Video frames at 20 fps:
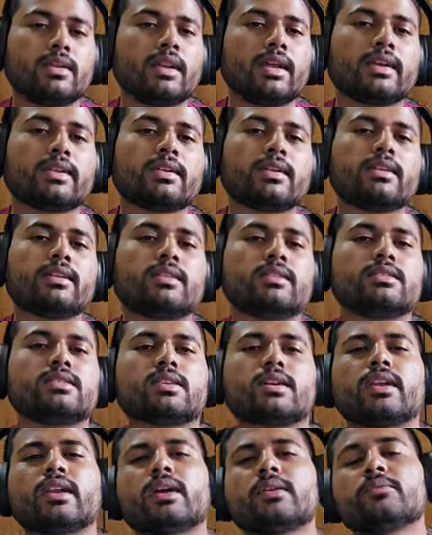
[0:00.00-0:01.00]
LinkedIn,
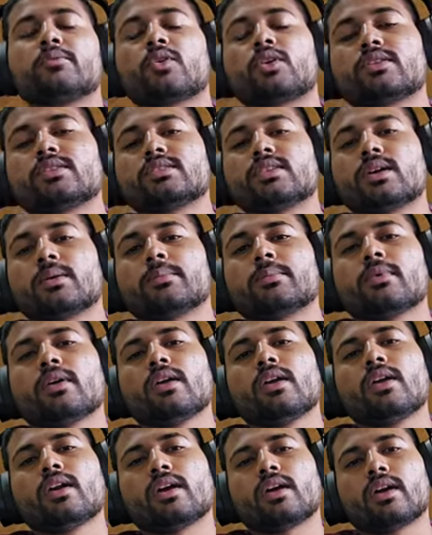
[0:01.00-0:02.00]
Instagram, WhatsApp,
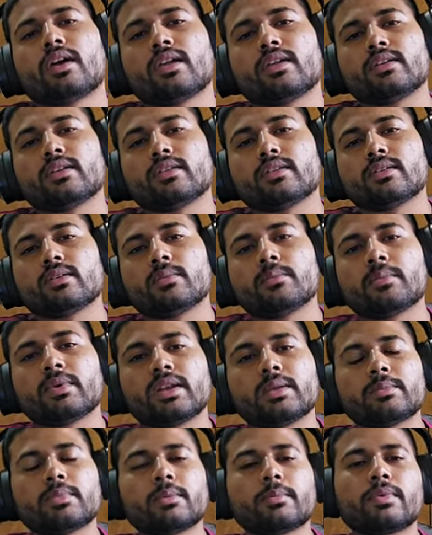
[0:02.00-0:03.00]
and
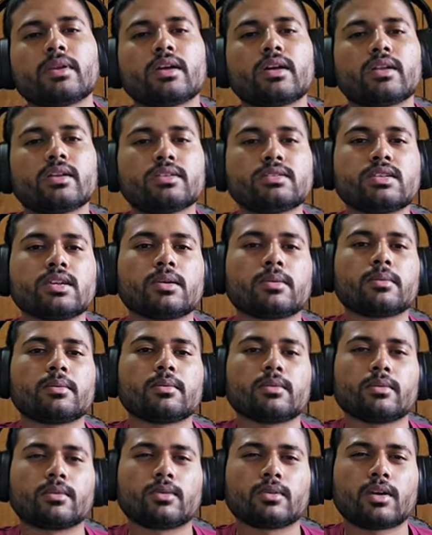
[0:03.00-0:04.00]
many people are
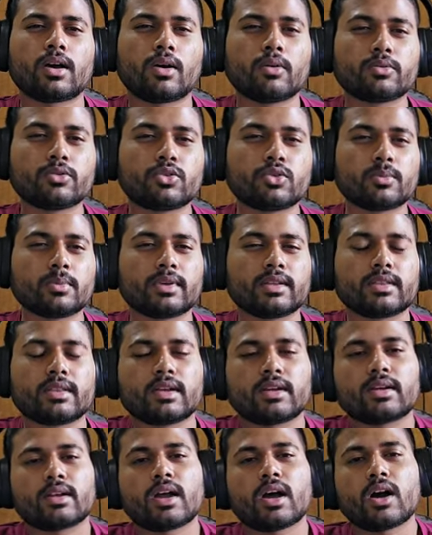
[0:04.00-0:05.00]
reaching out to me
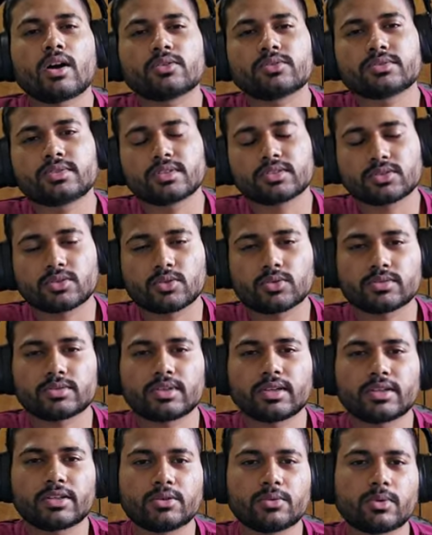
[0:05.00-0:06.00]
that how's this course
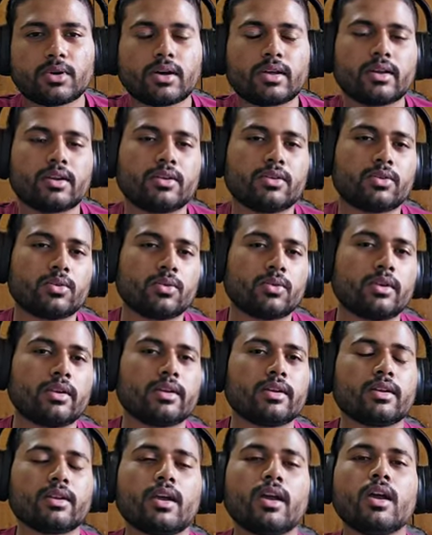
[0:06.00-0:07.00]
that you are enrolled
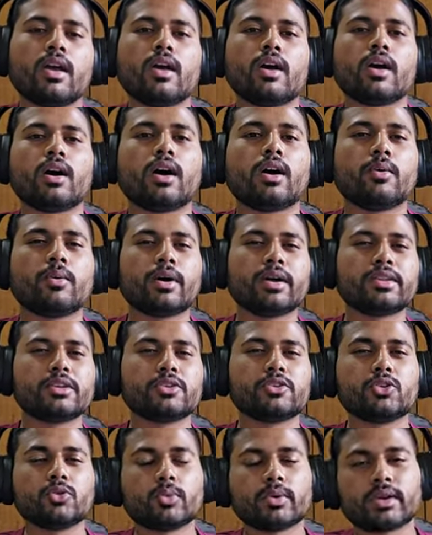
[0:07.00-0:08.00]
in, how are you
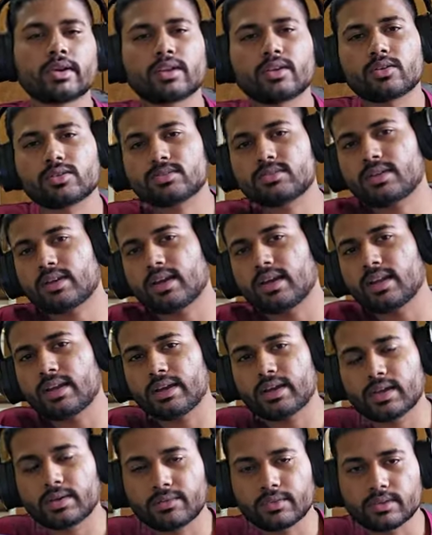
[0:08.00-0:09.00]
doing in Australia
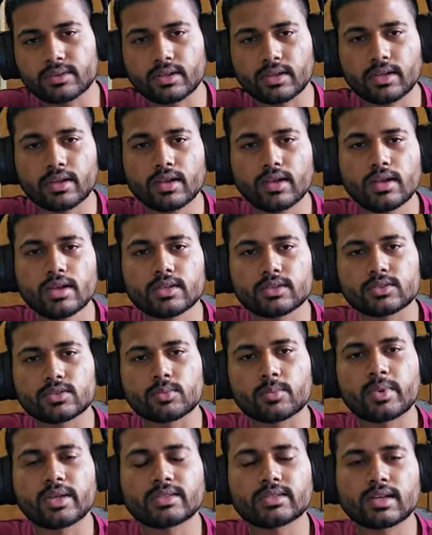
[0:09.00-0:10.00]
and everything. So
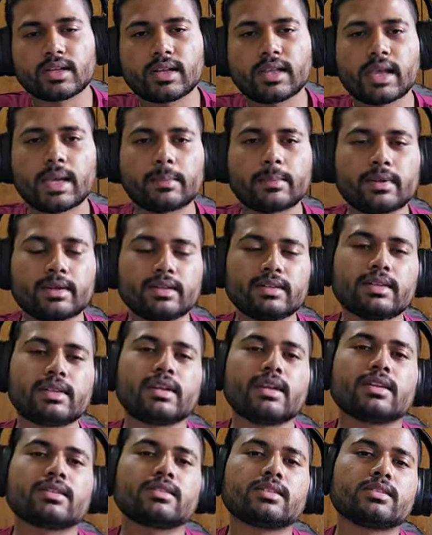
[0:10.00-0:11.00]
basically I'm an
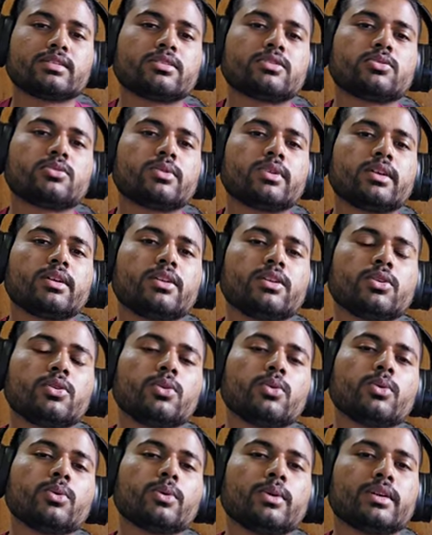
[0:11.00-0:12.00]
international student
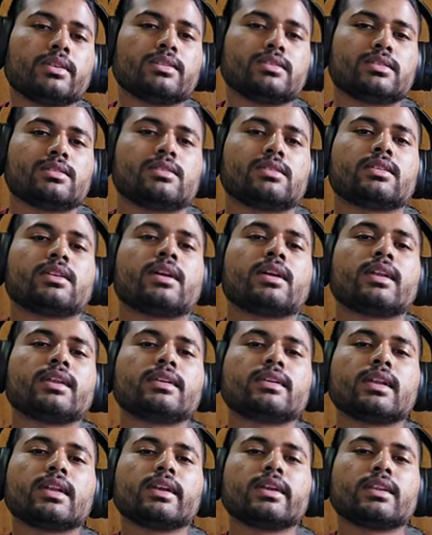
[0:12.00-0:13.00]
who is
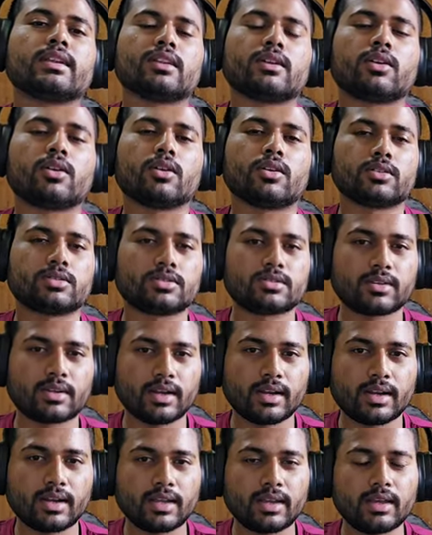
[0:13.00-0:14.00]
currently in
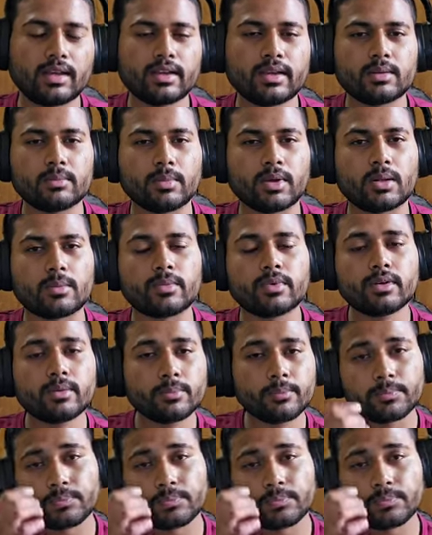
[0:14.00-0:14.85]
Australia in Melbourne,